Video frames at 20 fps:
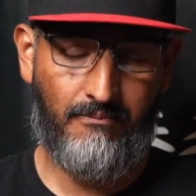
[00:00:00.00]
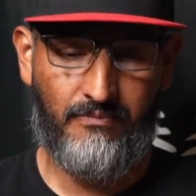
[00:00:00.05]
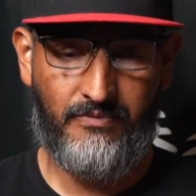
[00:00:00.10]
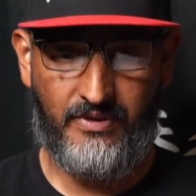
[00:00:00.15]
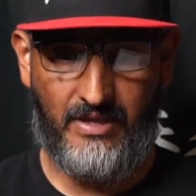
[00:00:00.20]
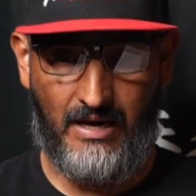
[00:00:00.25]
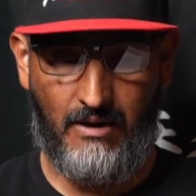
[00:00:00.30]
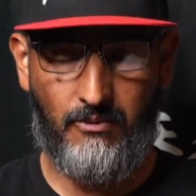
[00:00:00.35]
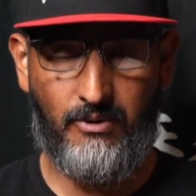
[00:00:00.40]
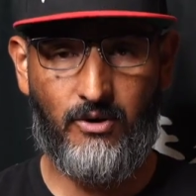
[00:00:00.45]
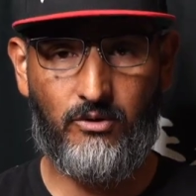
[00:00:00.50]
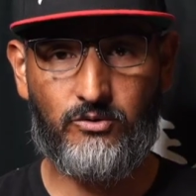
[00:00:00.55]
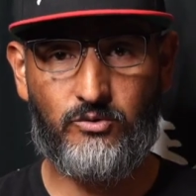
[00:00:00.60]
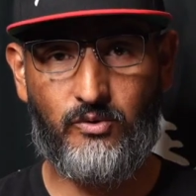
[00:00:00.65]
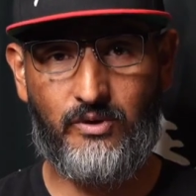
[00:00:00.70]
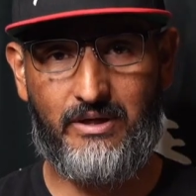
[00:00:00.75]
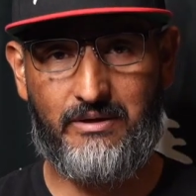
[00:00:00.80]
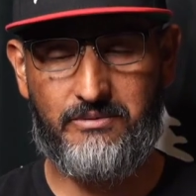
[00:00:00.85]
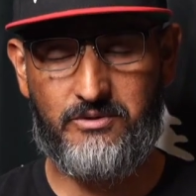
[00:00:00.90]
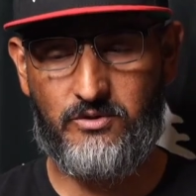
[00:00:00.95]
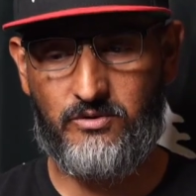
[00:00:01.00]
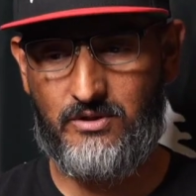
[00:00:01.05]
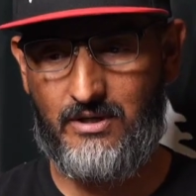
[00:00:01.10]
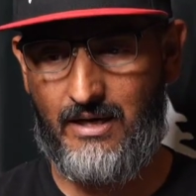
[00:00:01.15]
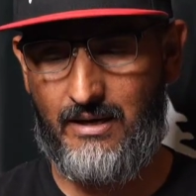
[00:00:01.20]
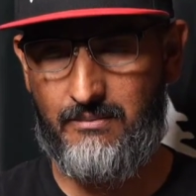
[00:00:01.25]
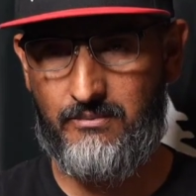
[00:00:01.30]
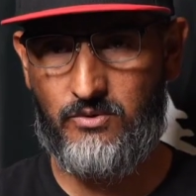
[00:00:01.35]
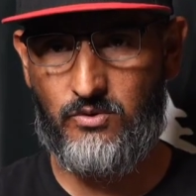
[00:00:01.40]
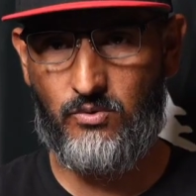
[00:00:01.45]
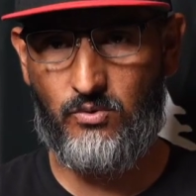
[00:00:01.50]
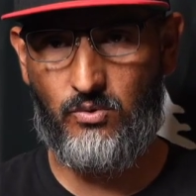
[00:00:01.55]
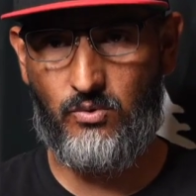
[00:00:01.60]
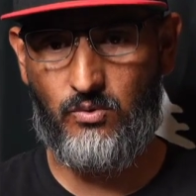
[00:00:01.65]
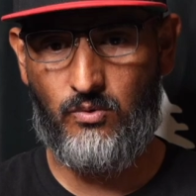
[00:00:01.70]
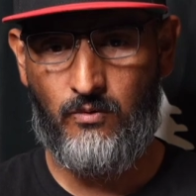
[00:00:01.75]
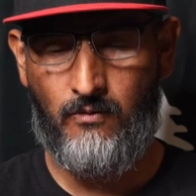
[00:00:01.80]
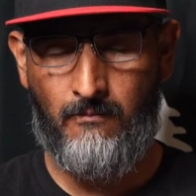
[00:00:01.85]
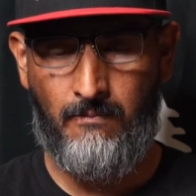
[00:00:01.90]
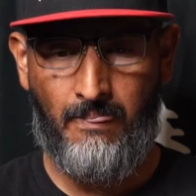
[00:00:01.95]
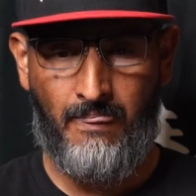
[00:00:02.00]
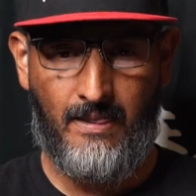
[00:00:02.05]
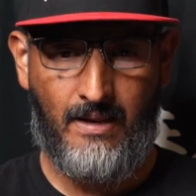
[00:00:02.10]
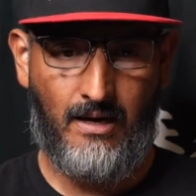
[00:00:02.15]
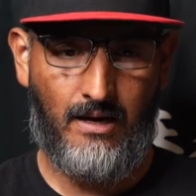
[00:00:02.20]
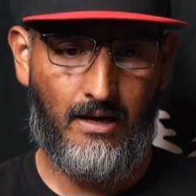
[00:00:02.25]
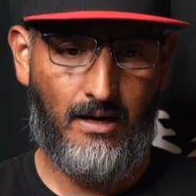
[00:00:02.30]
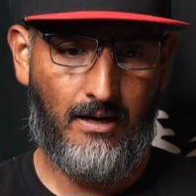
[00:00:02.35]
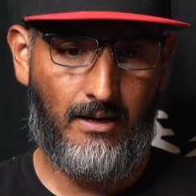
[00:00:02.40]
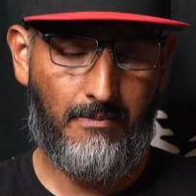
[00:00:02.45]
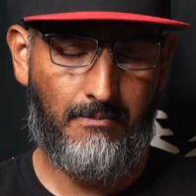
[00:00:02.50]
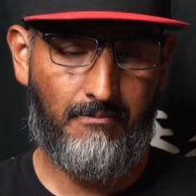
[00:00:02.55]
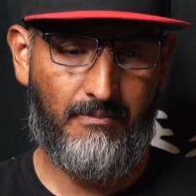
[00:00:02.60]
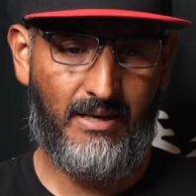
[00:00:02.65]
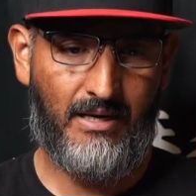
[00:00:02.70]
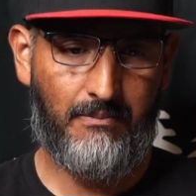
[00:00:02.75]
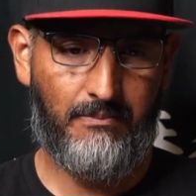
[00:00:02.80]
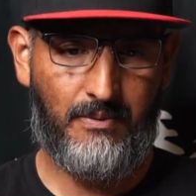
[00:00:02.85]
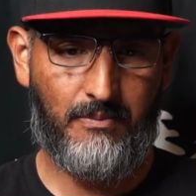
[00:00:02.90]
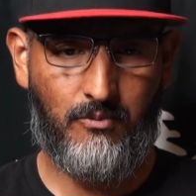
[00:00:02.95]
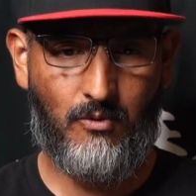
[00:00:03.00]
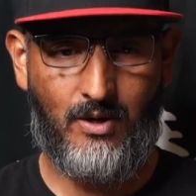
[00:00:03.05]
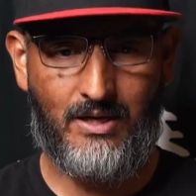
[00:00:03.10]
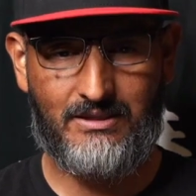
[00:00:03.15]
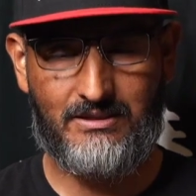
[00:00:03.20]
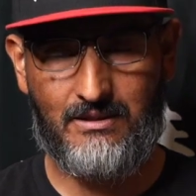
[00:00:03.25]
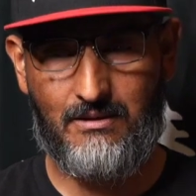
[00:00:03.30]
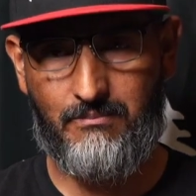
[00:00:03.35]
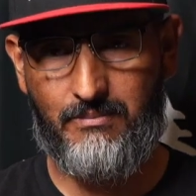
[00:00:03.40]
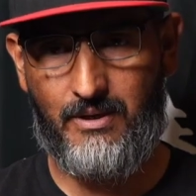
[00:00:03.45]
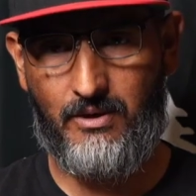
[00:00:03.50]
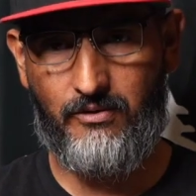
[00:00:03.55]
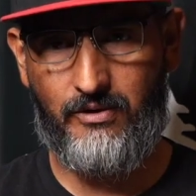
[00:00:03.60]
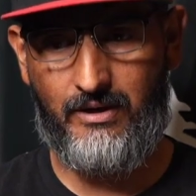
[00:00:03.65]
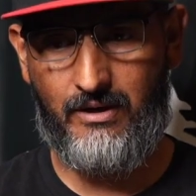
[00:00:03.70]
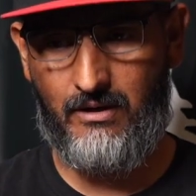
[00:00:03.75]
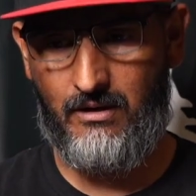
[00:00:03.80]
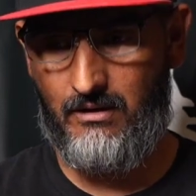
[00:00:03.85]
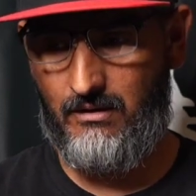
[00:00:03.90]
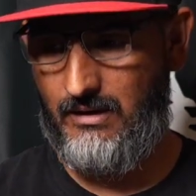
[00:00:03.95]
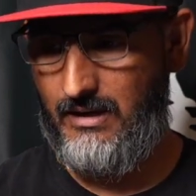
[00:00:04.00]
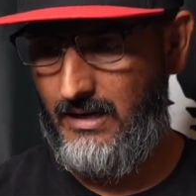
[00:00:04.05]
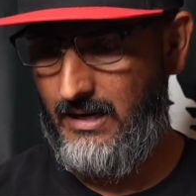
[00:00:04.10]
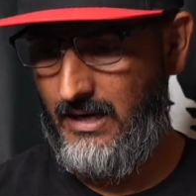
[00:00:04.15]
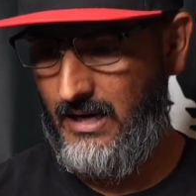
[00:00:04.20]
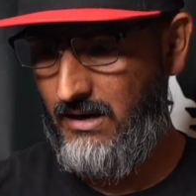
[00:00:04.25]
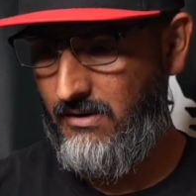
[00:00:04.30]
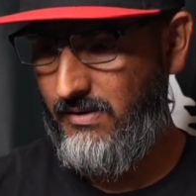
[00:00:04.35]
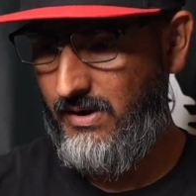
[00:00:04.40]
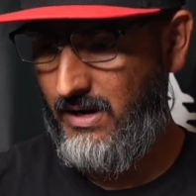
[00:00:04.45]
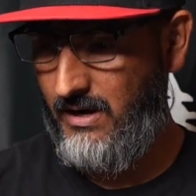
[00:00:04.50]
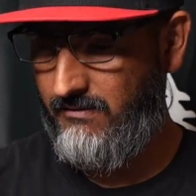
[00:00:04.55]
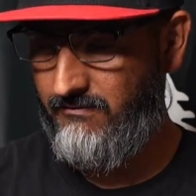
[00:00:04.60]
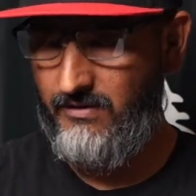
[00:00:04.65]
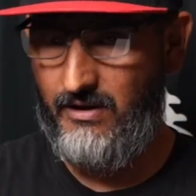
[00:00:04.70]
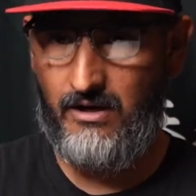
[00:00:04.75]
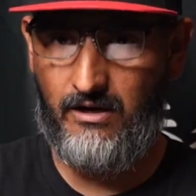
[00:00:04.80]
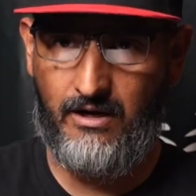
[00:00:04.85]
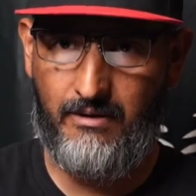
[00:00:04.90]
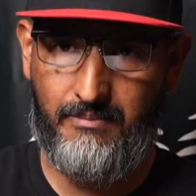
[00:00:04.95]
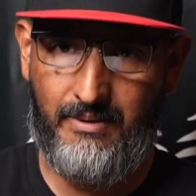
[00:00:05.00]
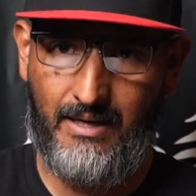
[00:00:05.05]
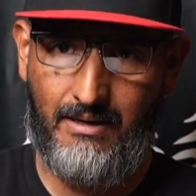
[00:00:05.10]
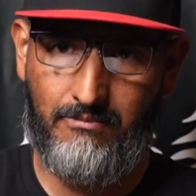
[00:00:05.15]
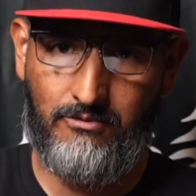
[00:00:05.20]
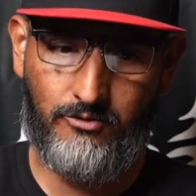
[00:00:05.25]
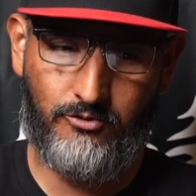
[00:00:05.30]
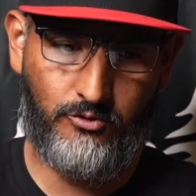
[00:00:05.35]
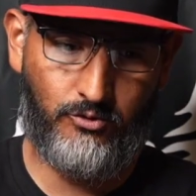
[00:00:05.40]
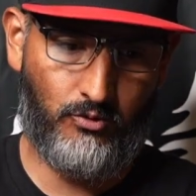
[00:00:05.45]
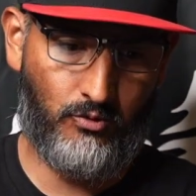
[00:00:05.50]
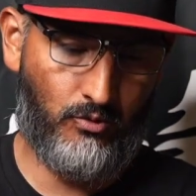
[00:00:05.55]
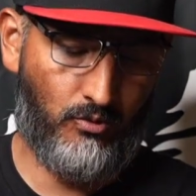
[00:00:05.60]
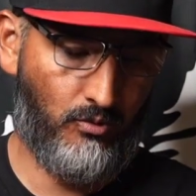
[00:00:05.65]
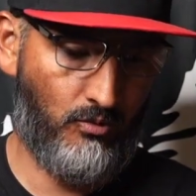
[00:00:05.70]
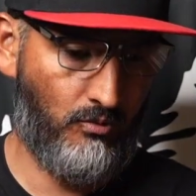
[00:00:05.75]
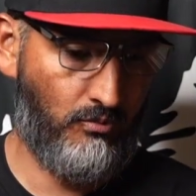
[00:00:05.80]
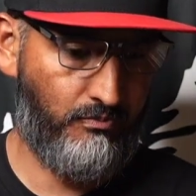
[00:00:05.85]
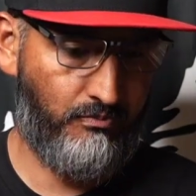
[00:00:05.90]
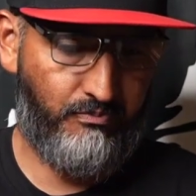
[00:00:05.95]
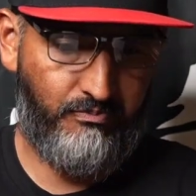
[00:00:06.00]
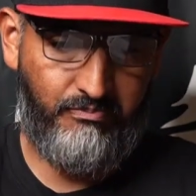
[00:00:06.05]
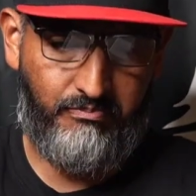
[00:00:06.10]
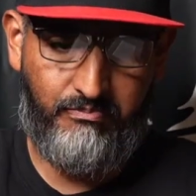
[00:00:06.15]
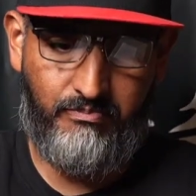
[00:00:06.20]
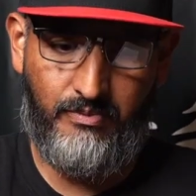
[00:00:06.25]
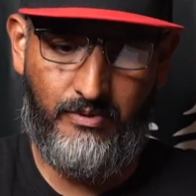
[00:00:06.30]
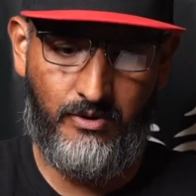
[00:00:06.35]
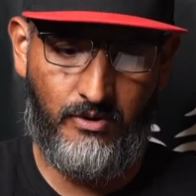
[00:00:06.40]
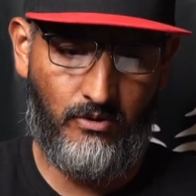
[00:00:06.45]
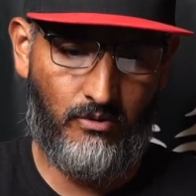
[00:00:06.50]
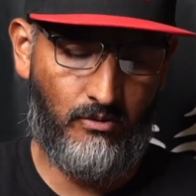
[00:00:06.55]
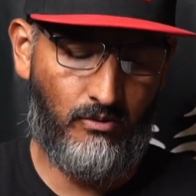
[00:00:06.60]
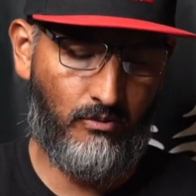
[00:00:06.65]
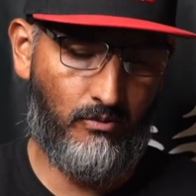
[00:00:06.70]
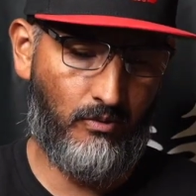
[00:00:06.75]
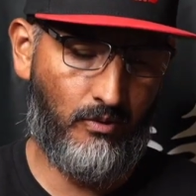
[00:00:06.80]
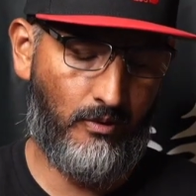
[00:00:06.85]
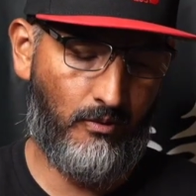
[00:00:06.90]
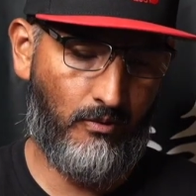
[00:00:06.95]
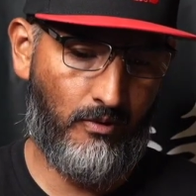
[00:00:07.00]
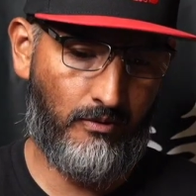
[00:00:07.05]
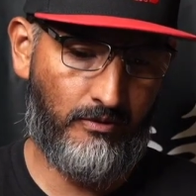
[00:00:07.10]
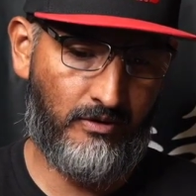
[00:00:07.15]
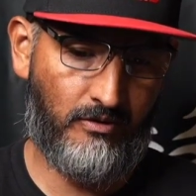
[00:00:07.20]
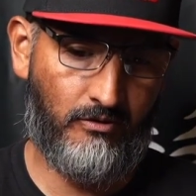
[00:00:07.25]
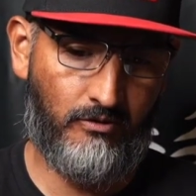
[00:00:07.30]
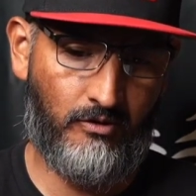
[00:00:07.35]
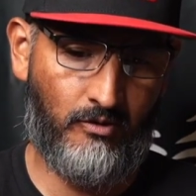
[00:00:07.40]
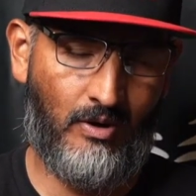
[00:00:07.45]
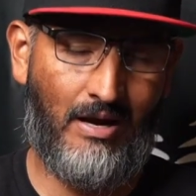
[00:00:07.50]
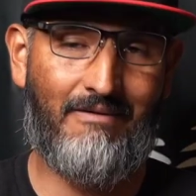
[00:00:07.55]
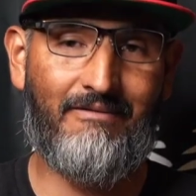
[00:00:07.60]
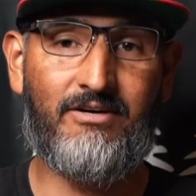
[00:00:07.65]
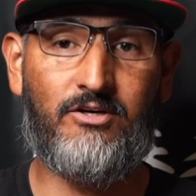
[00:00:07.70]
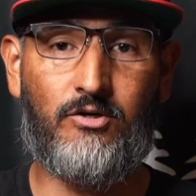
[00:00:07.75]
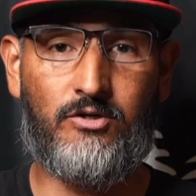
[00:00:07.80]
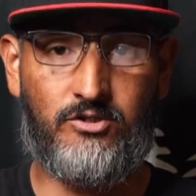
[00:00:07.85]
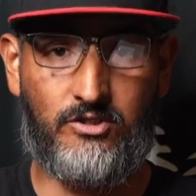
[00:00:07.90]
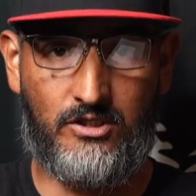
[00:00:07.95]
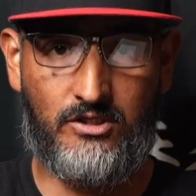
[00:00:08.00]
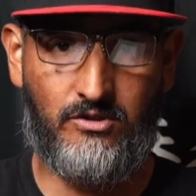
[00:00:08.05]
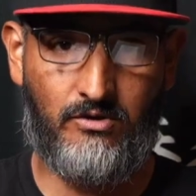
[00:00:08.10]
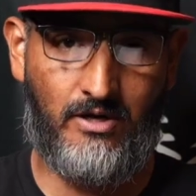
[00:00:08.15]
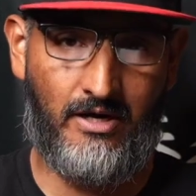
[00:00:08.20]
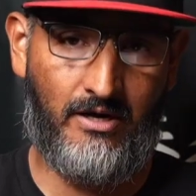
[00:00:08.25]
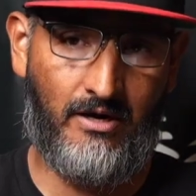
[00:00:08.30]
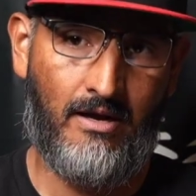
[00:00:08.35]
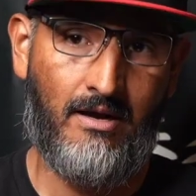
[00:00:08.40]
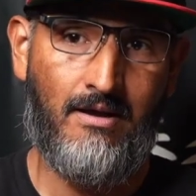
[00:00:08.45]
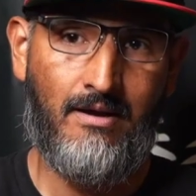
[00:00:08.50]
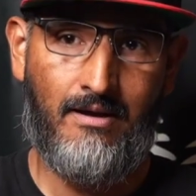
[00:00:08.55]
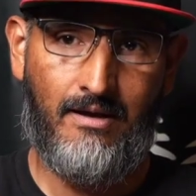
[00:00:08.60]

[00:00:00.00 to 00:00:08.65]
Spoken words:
That way also gives you time to, many people ask about their area, if they're gonna be able to, you have a transition area.